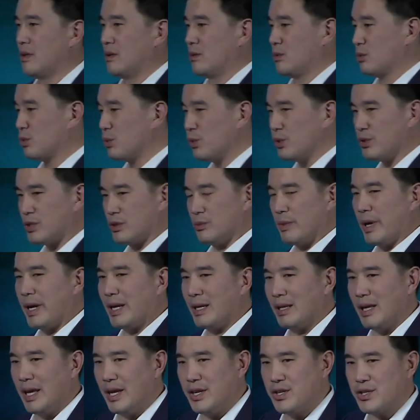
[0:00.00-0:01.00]
rules and
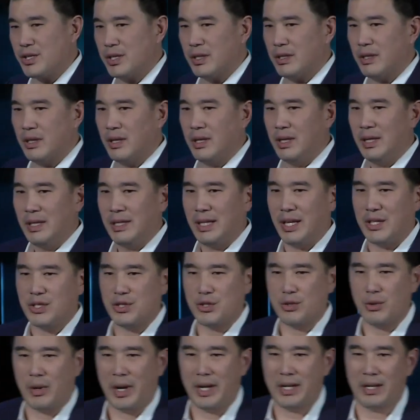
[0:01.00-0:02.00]
regulation that's
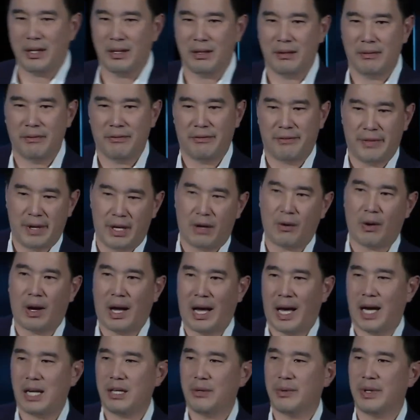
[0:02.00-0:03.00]
trying to figure out,
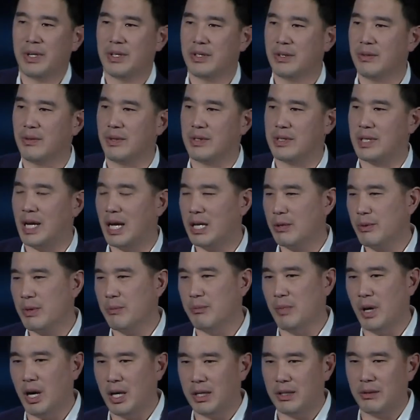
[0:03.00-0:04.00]
how do we do this? How do we
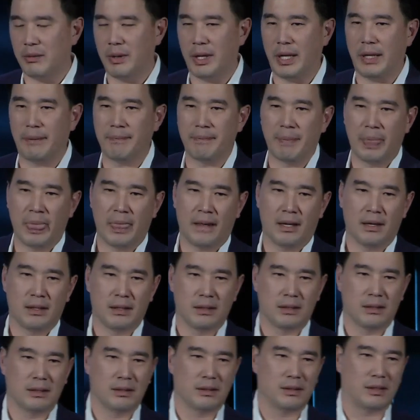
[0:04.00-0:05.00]
moderate
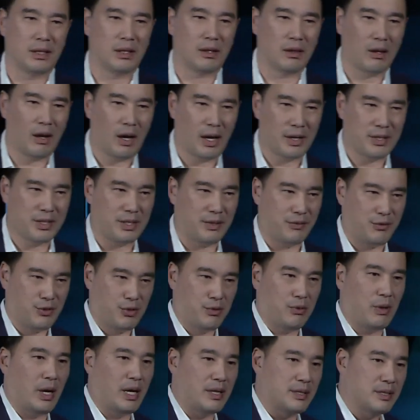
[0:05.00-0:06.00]
the loss of
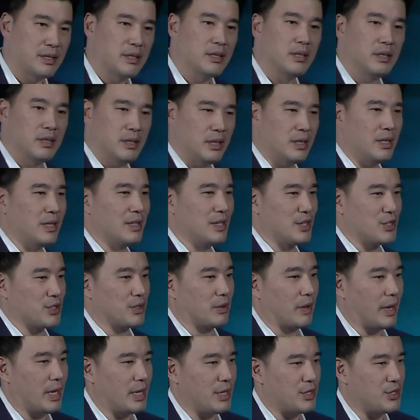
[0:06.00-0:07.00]
trust in the
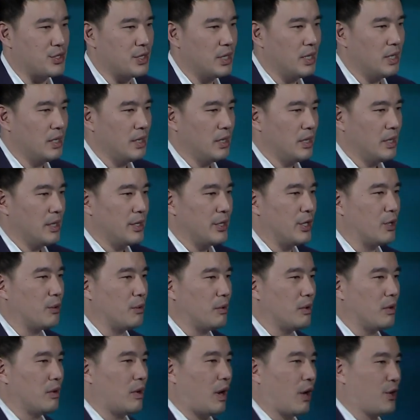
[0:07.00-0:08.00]
digital age? You
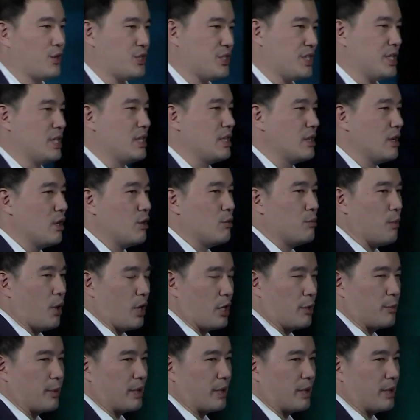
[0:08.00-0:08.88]
know, our C E O, Mark